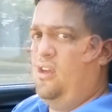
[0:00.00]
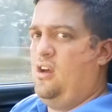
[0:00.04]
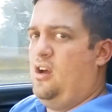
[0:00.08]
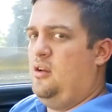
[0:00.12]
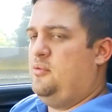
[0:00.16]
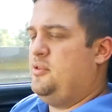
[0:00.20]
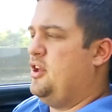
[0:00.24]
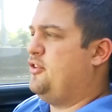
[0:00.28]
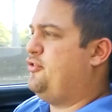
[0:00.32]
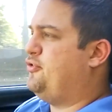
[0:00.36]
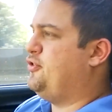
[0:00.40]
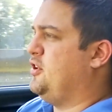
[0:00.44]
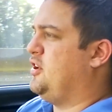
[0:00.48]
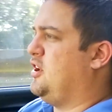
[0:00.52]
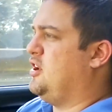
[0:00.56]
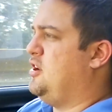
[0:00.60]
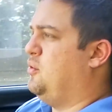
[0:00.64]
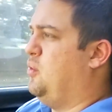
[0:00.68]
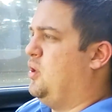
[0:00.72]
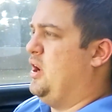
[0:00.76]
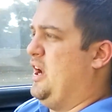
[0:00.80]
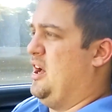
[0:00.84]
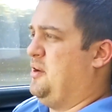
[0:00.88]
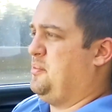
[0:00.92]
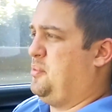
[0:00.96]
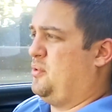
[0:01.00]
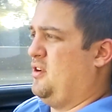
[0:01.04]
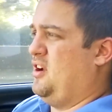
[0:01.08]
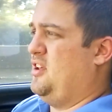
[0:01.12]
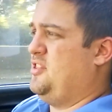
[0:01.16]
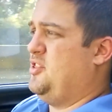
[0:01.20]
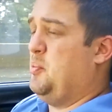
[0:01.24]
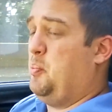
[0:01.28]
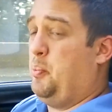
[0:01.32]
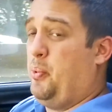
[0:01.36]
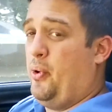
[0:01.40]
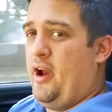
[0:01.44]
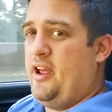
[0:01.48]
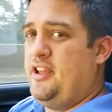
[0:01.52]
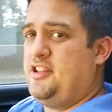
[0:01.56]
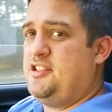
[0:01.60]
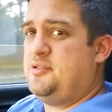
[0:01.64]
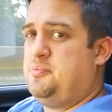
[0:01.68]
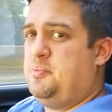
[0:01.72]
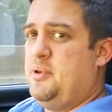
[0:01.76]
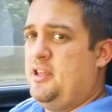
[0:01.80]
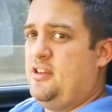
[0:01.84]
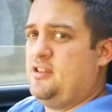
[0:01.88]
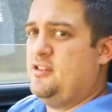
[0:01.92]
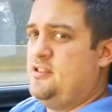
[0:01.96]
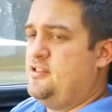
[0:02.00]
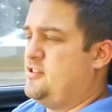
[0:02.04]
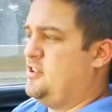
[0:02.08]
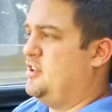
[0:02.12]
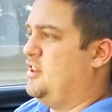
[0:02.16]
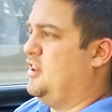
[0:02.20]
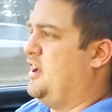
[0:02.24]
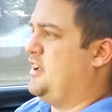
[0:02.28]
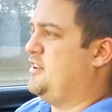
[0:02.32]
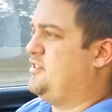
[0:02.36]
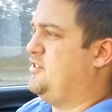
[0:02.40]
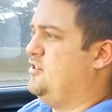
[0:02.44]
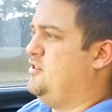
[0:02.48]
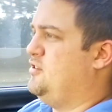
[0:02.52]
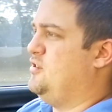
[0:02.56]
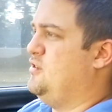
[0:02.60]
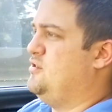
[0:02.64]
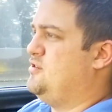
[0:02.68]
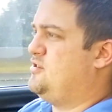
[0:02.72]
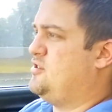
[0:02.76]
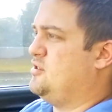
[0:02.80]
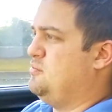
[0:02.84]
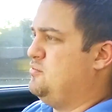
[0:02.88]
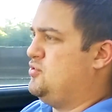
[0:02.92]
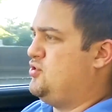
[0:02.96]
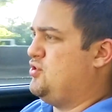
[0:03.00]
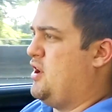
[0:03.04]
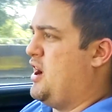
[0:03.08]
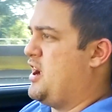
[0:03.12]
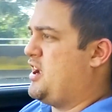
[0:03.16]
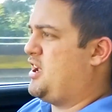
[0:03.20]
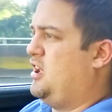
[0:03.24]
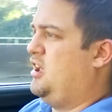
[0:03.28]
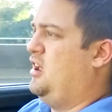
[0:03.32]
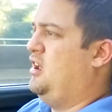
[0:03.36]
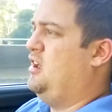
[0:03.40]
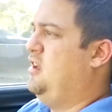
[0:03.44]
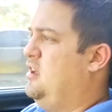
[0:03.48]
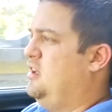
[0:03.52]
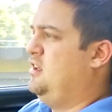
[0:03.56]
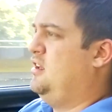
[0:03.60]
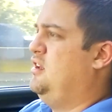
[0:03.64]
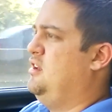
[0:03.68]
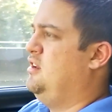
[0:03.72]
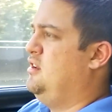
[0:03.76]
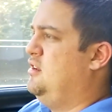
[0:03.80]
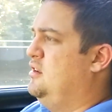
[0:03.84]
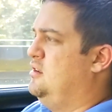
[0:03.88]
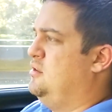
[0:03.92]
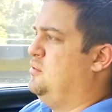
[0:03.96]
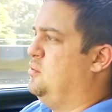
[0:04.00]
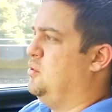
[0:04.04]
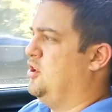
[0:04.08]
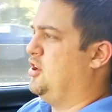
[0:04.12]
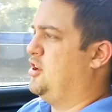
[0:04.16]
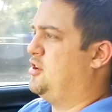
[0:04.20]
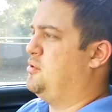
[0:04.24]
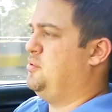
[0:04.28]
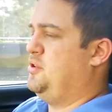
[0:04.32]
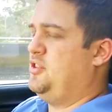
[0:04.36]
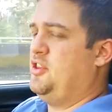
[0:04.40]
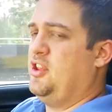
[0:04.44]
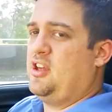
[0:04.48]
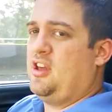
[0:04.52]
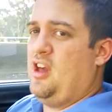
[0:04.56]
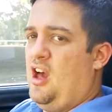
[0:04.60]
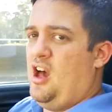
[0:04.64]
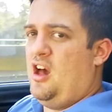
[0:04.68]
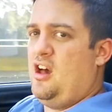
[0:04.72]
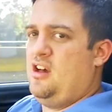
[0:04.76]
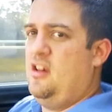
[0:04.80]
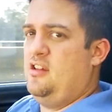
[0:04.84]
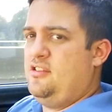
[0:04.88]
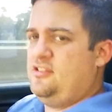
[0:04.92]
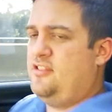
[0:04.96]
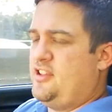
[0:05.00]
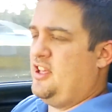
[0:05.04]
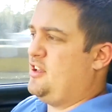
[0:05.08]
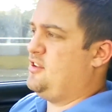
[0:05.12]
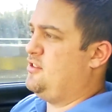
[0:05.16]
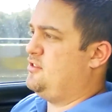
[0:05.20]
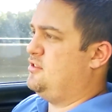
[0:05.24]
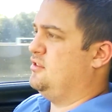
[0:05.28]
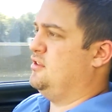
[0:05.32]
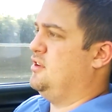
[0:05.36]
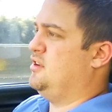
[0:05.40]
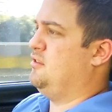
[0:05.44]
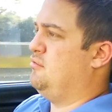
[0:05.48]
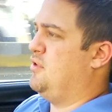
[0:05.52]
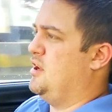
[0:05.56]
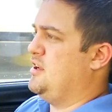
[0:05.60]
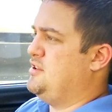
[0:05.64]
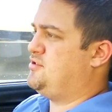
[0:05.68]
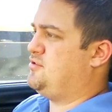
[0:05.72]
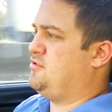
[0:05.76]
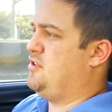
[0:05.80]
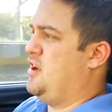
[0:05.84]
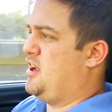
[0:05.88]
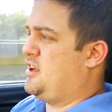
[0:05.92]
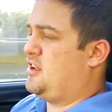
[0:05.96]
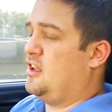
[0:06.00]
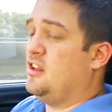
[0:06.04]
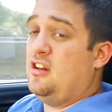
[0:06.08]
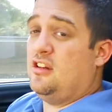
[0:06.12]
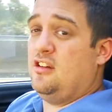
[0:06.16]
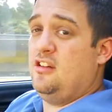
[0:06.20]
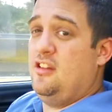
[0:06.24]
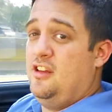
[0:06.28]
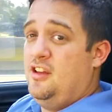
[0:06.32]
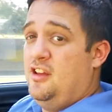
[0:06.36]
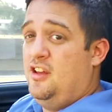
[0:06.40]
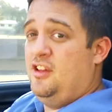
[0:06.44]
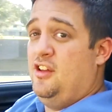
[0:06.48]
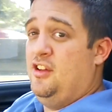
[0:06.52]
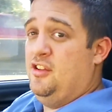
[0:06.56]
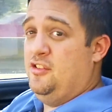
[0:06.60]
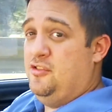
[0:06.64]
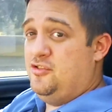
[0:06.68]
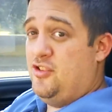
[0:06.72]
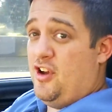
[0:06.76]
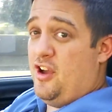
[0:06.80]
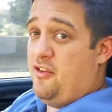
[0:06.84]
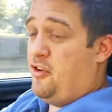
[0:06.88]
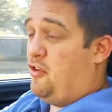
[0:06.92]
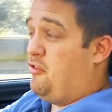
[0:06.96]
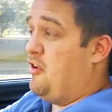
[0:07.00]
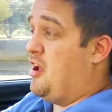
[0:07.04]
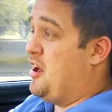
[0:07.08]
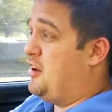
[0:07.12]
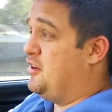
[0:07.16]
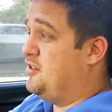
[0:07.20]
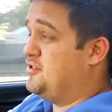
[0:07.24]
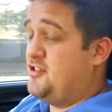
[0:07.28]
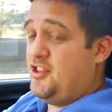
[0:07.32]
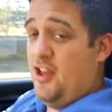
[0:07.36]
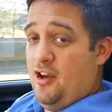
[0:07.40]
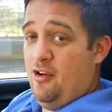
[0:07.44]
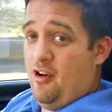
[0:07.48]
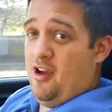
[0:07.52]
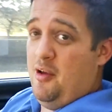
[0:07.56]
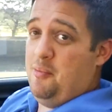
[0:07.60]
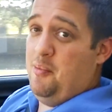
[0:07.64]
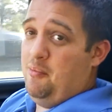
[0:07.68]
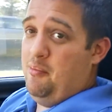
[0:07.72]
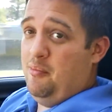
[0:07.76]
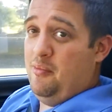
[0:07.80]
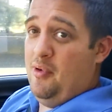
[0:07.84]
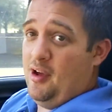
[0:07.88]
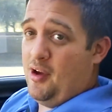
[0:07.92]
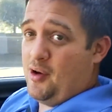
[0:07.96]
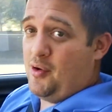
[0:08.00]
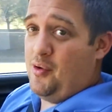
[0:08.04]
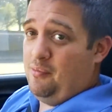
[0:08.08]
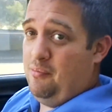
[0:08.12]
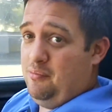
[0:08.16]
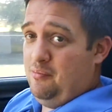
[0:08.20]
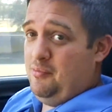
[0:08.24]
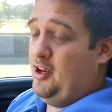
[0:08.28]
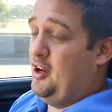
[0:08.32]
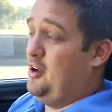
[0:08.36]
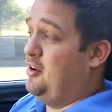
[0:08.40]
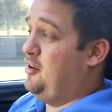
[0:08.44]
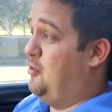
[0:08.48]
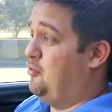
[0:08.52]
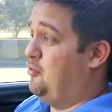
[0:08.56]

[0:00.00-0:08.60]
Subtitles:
I'm definitely going to want to upgrade the brakes because I'd like to do some track work with the car, take it to a racetrack and drive it around as though I'm a